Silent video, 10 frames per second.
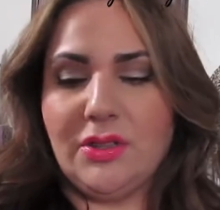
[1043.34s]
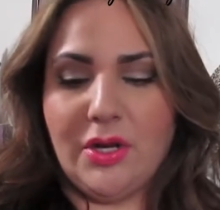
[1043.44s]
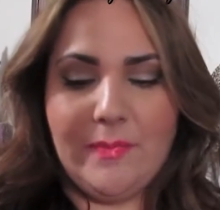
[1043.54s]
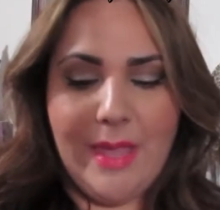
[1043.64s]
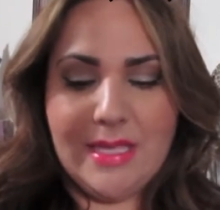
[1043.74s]

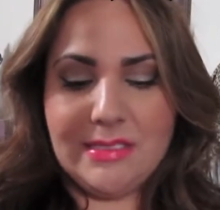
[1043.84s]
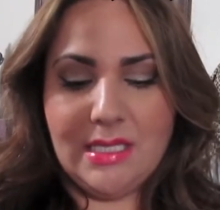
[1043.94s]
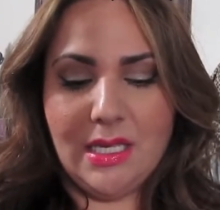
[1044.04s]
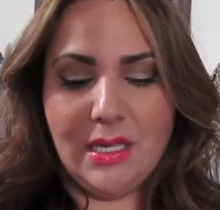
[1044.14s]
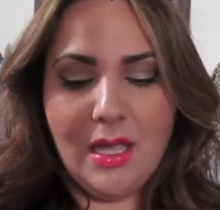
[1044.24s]
they're
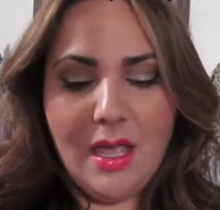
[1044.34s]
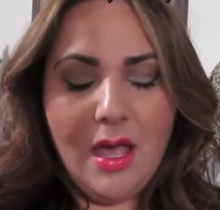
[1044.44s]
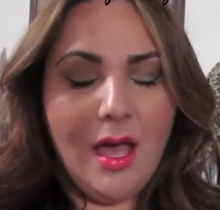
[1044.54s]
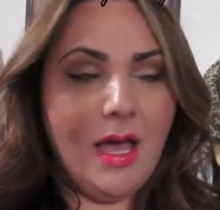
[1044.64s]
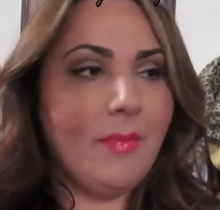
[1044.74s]
amazing.
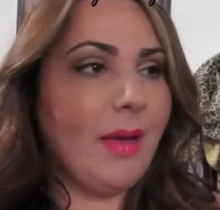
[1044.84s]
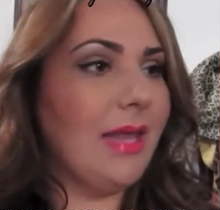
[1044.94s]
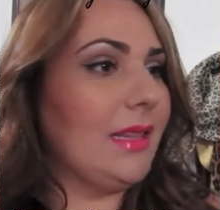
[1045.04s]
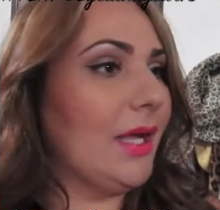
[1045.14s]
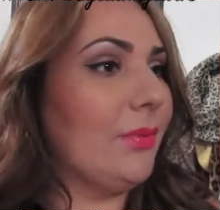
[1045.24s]

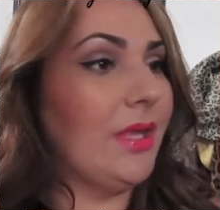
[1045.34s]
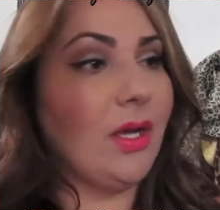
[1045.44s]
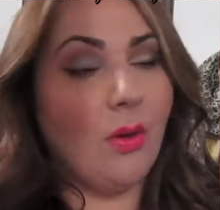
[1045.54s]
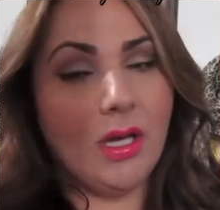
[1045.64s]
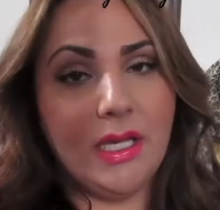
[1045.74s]
I like when they
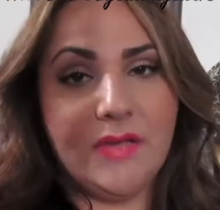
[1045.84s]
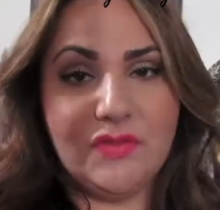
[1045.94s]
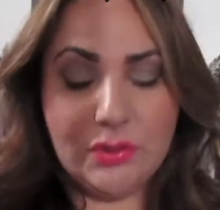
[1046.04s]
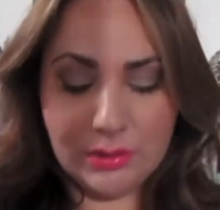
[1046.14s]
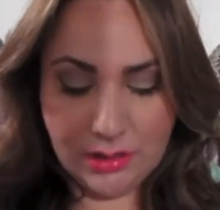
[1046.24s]
go on and
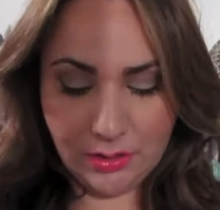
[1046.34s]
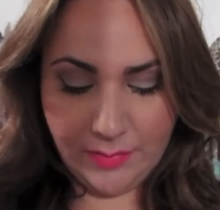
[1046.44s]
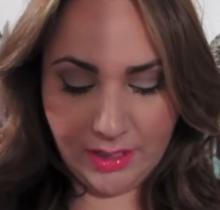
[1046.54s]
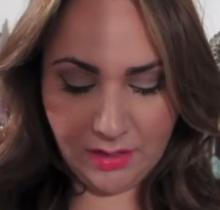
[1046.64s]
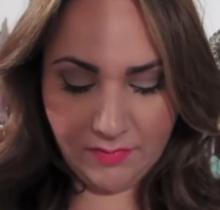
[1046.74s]
gives you a little
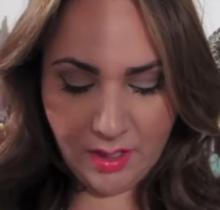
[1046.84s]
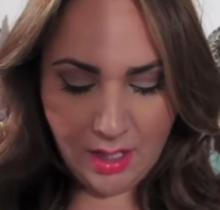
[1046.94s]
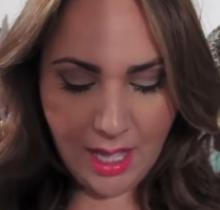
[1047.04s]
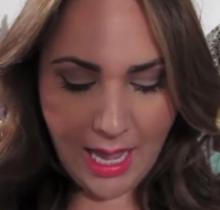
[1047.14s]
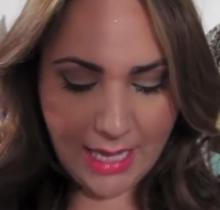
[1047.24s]
bit of
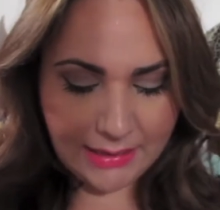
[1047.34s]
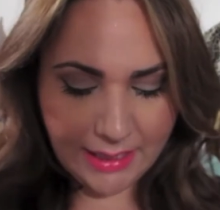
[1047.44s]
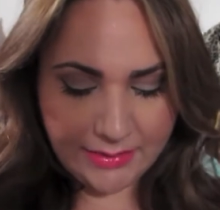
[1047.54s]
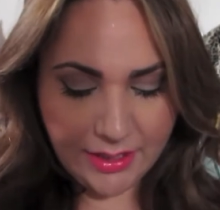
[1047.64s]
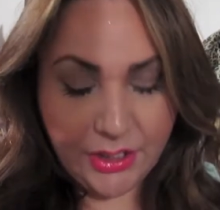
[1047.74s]

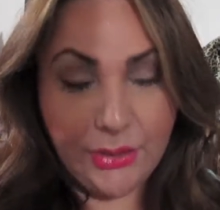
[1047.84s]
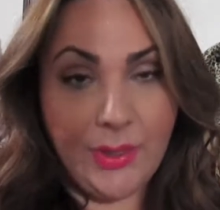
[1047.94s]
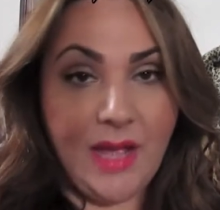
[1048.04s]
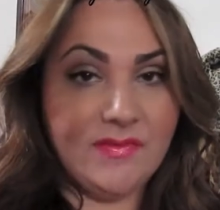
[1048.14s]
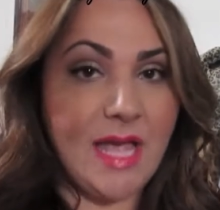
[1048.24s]
highlight there. You
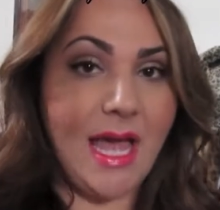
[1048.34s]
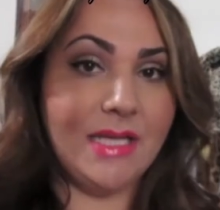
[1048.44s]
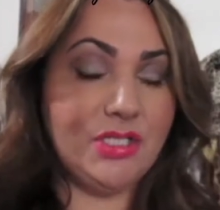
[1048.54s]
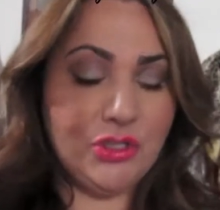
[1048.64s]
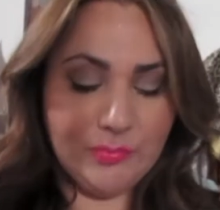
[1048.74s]
don't have to
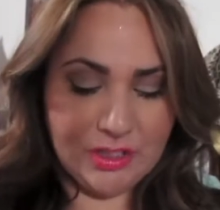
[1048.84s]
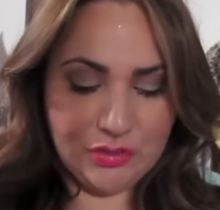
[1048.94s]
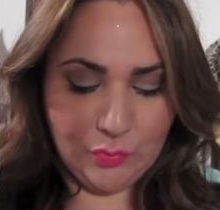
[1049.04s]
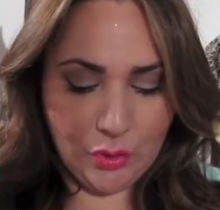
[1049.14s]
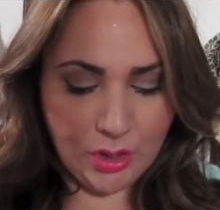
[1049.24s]
add too
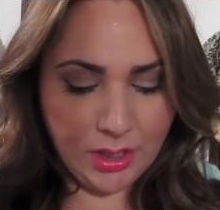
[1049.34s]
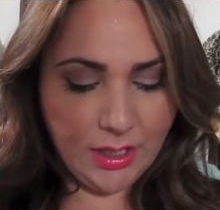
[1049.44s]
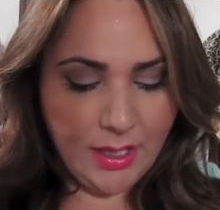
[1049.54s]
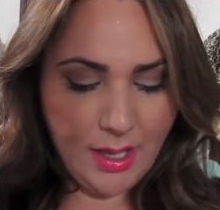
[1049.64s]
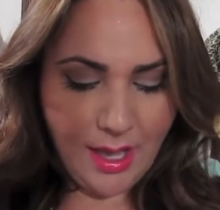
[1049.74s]
much more.
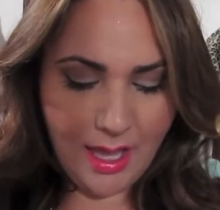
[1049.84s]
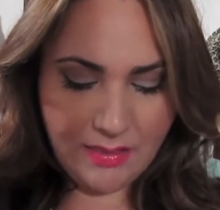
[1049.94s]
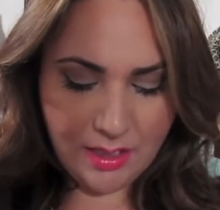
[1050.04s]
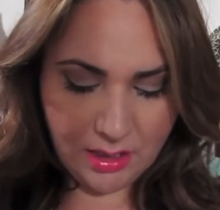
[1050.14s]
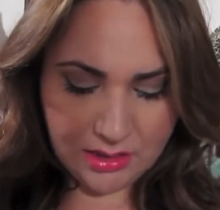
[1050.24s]

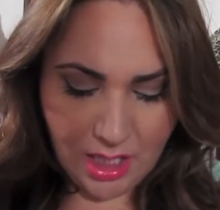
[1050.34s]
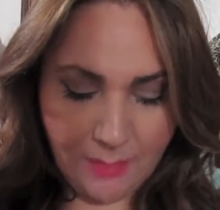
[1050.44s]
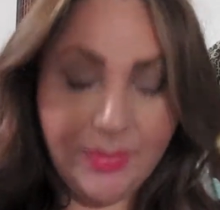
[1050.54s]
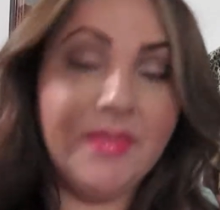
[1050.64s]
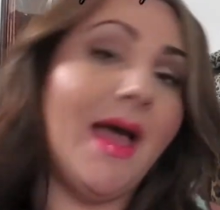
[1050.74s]
And then on
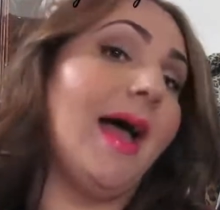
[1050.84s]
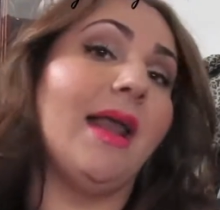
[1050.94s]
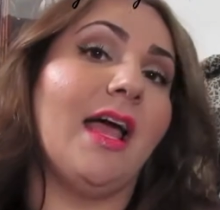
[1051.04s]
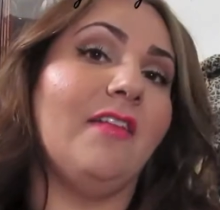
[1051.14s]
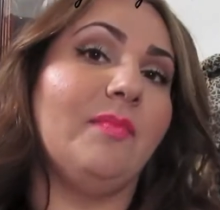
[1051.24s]
top of
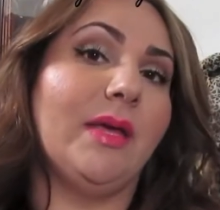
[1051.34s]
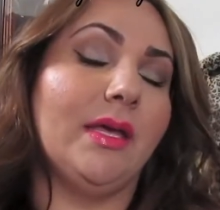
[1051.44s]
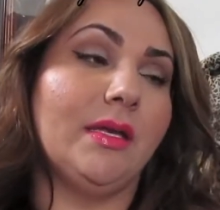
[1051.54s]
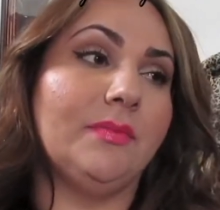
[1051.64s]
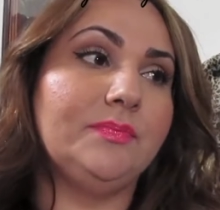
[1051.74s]
that, I've
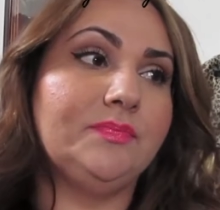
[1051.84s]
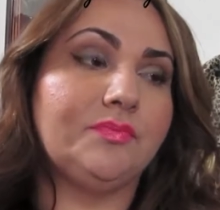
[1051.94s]
been